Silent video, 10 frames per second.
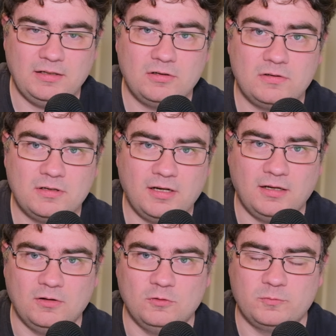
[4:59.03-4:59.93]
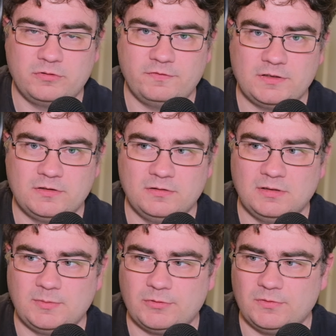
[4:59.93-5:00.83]
learn how
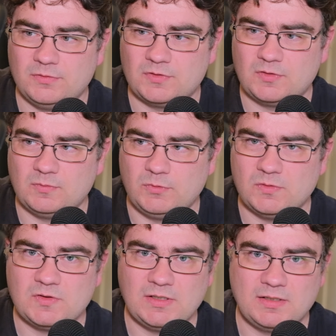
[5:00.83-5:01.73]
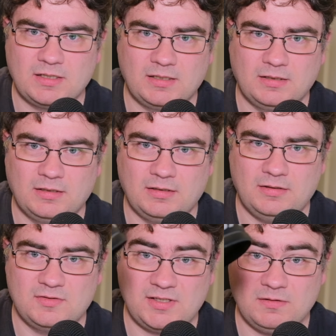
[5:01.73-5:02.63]
professionally produced music
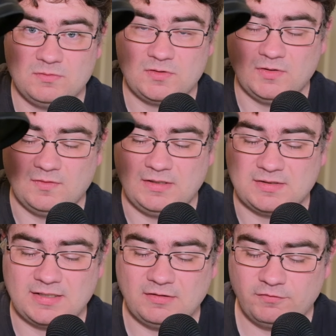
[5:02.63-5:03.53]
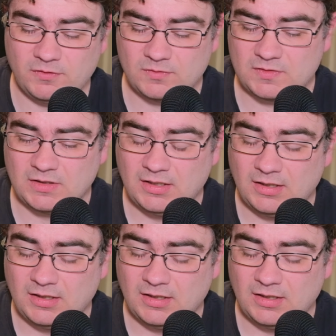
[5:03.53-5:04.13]
sounds on these headphones.